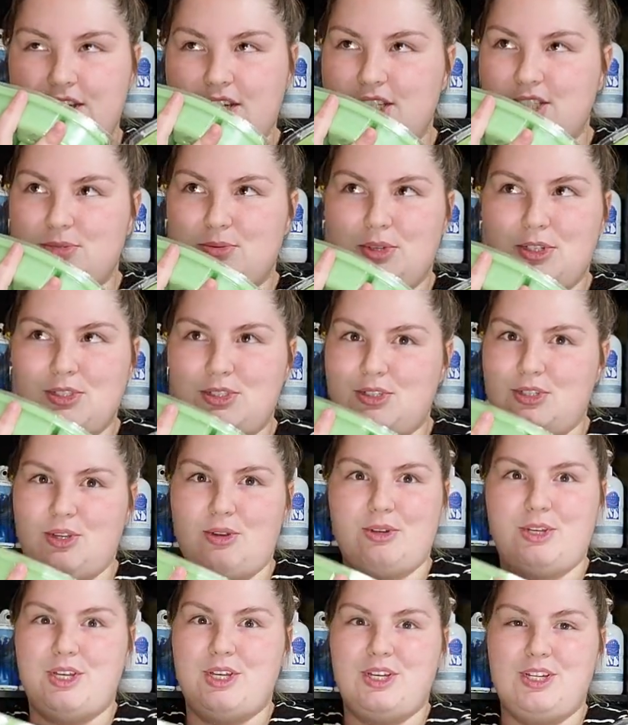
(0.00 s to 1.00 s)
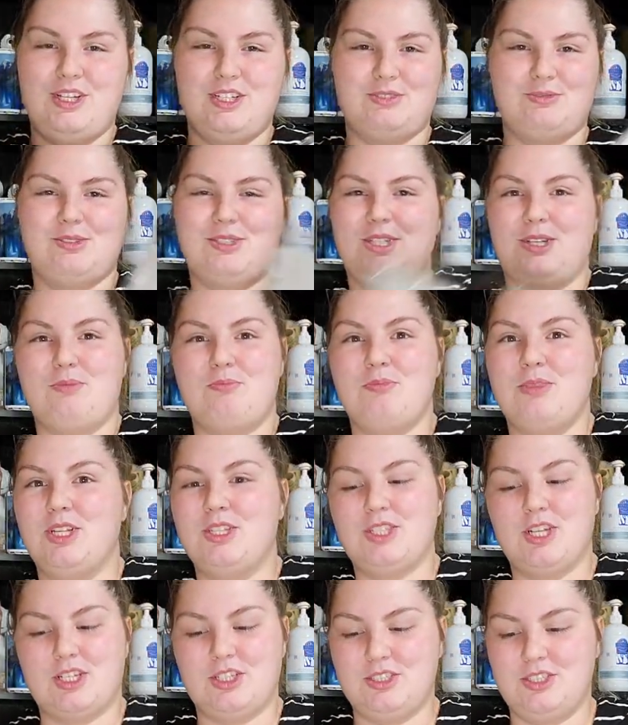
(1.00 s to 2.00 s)
It smells so good. It smells like
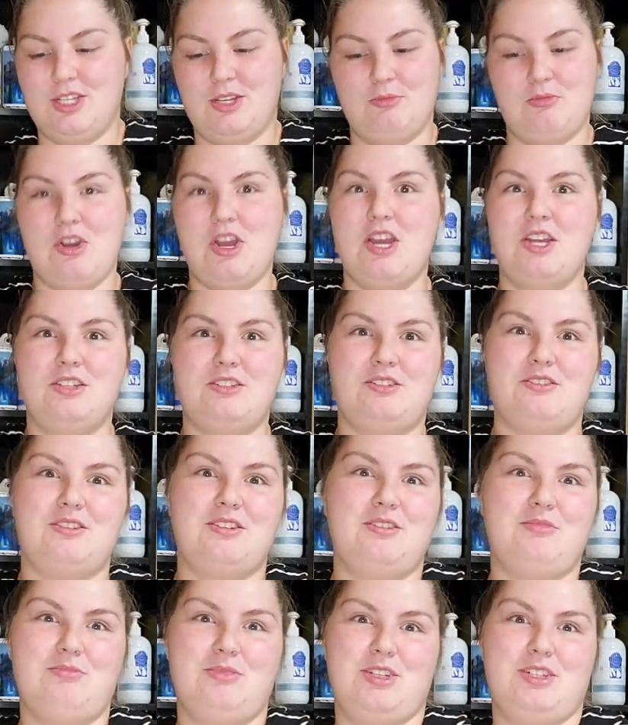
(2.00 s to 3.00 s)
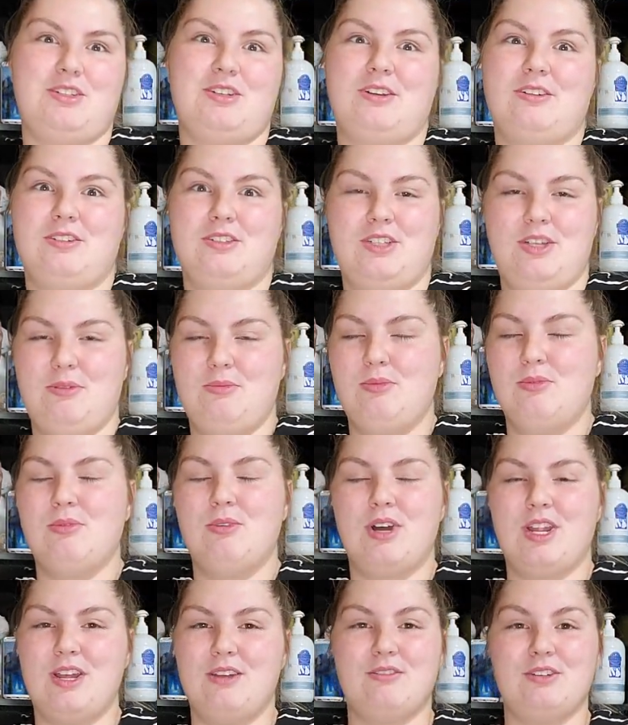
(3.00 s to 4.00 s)
mint chocolate chip ice cream, mint chocolate chip,
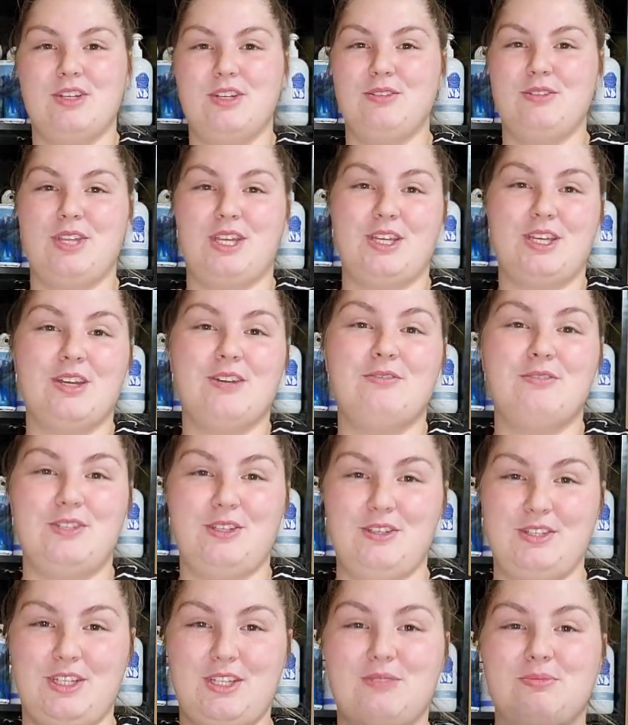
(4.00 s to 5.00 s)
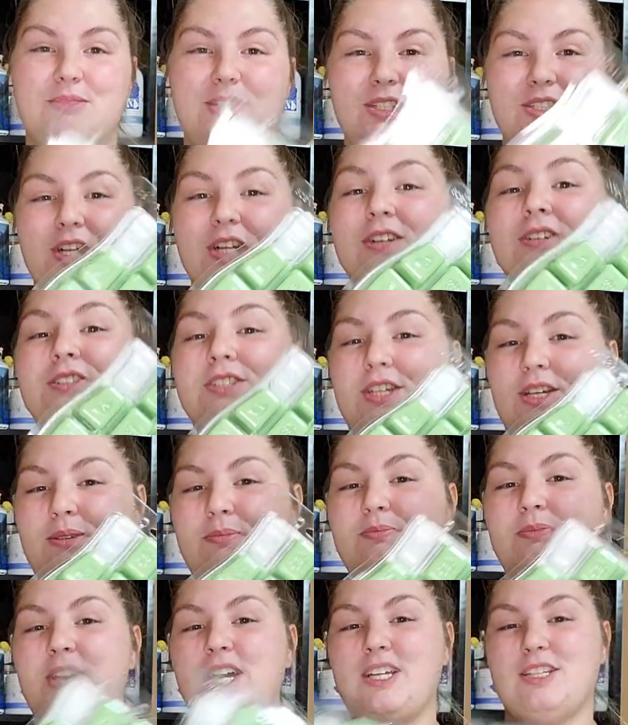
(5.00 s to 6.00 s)
whatever you think of when you think of mint chocolate
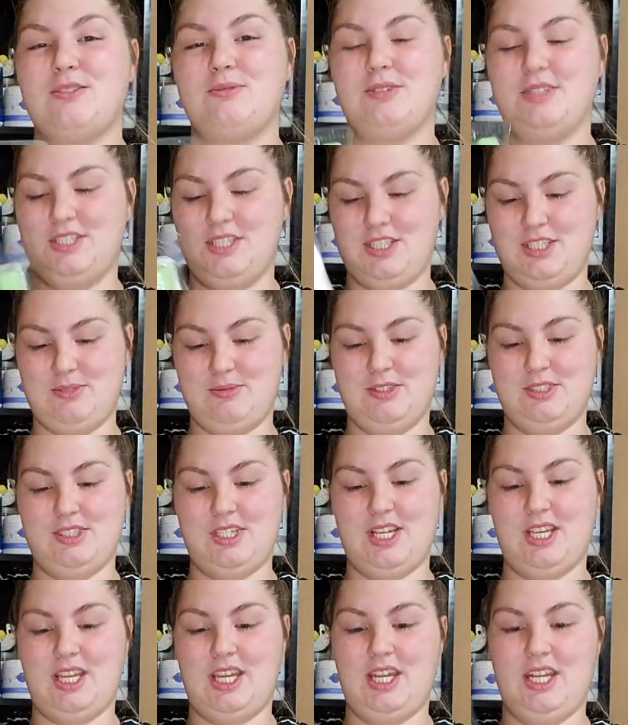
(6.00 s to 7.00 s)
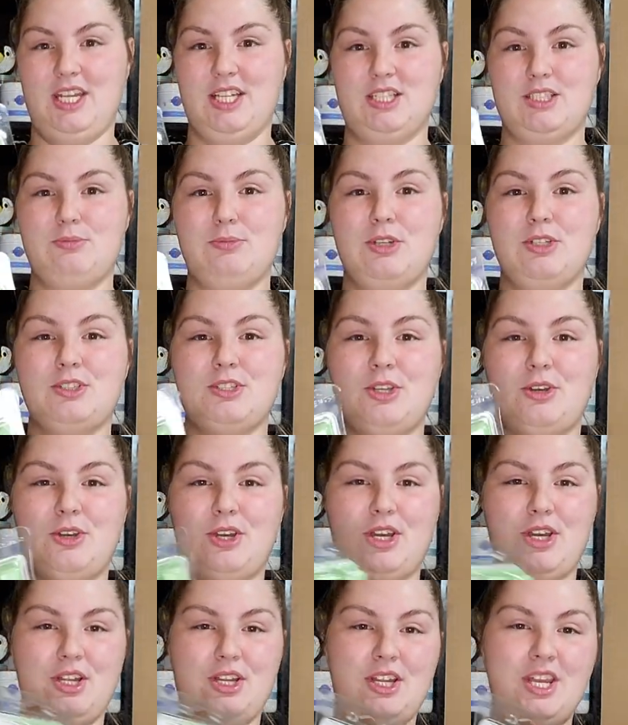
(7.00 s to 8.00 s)
chip. That is what this smells like, and it smells so
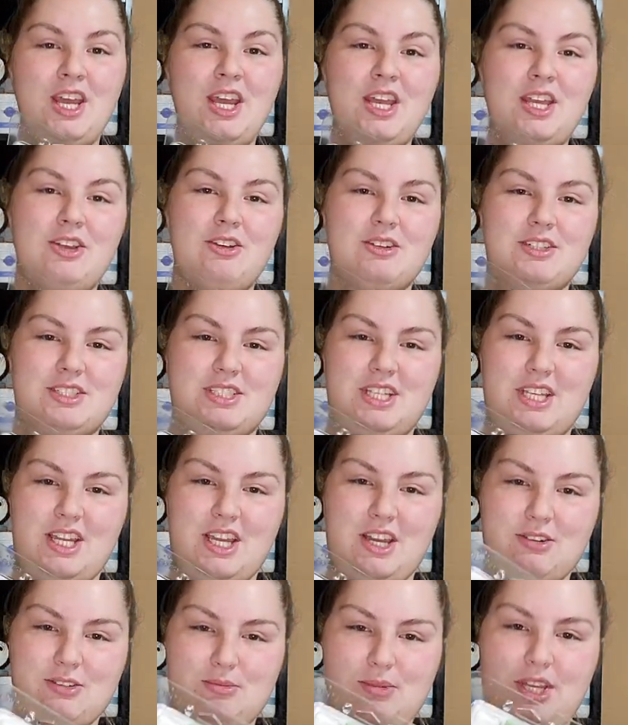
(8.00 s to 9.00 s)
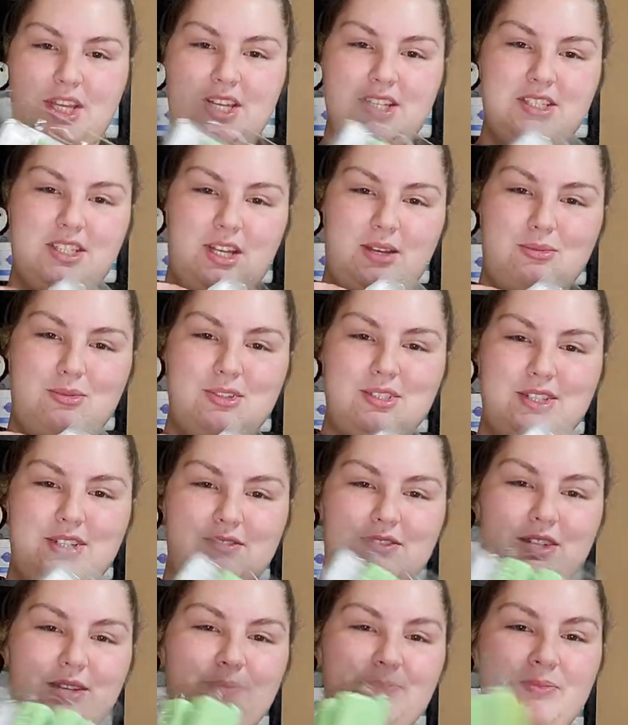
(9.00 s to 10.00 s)
good. You can see I was making samples
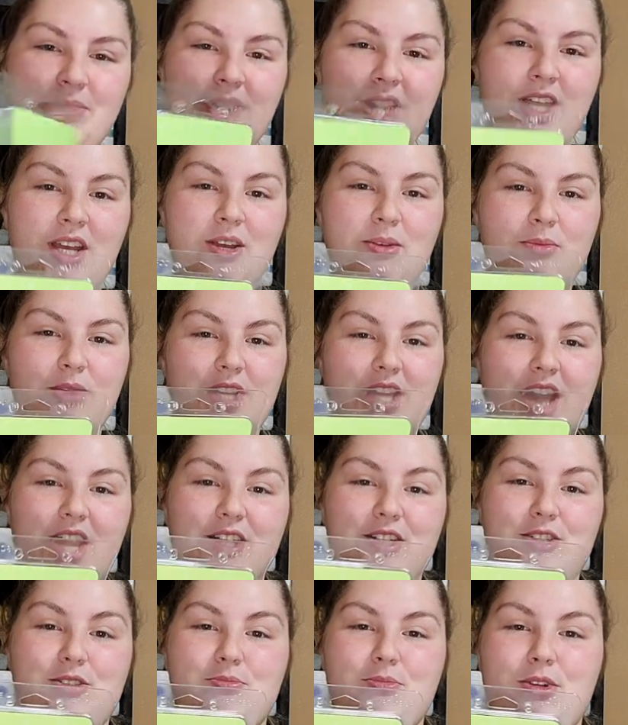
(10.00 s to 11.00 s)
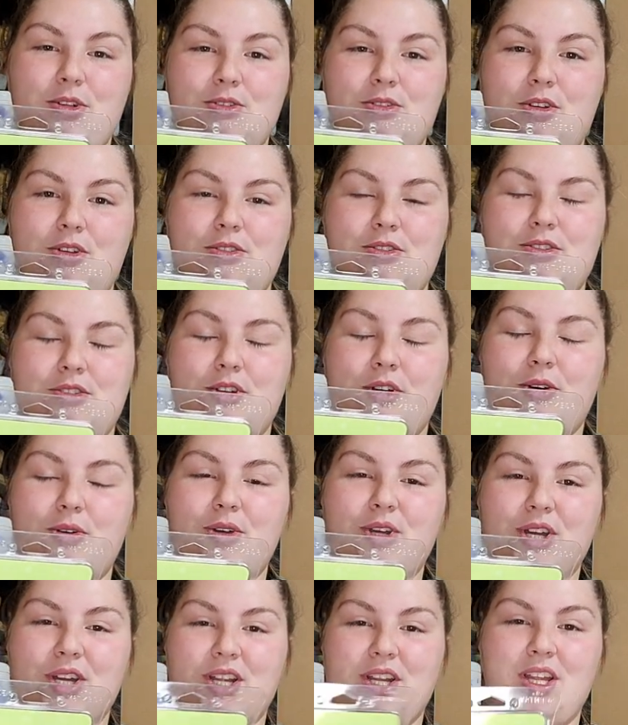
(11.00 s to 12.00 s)
of them. But yeah, it smells so
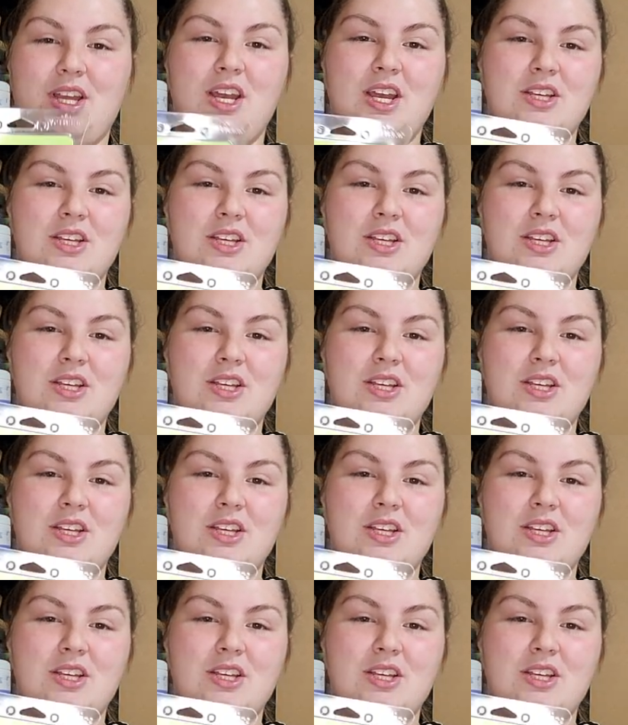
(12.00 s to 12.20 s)
good.